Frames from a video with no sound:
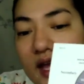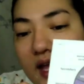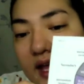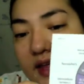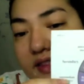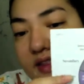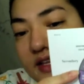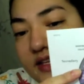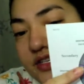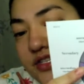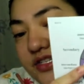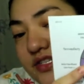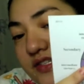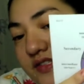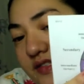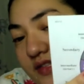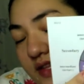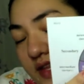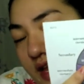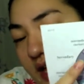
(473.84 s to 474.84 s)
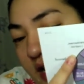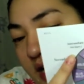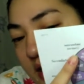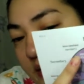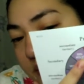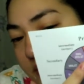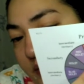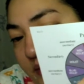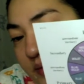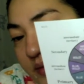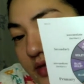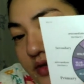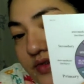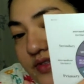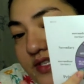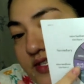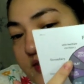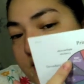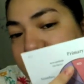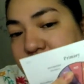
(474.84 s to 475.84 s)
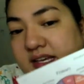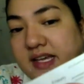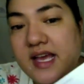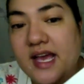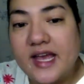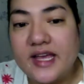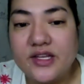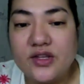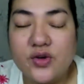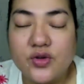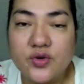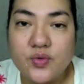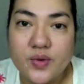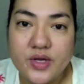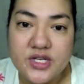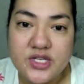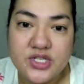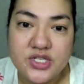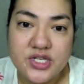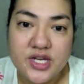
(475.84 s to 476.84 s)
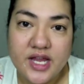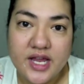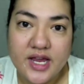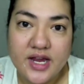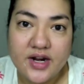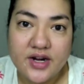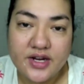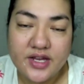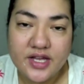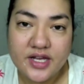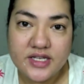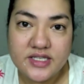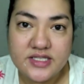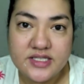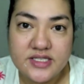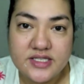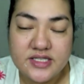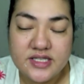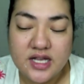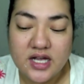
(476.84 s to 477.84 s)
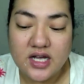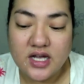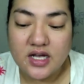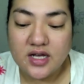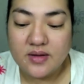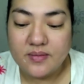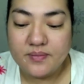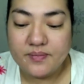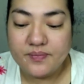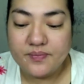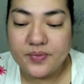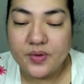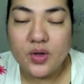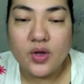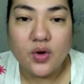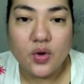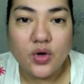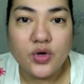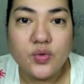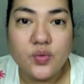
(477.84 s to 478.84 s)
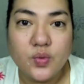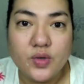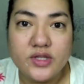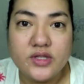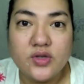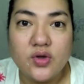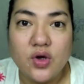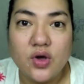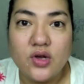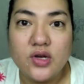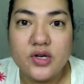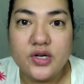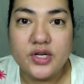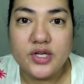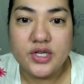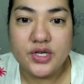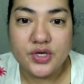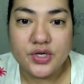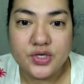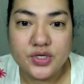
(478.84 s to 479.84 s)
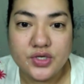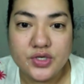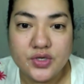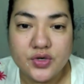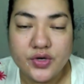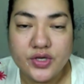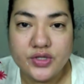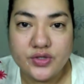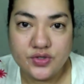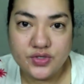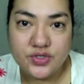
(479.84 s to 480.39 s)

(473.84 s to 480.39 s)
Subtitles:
and then just use this as a guide on which areas, on what color you're going to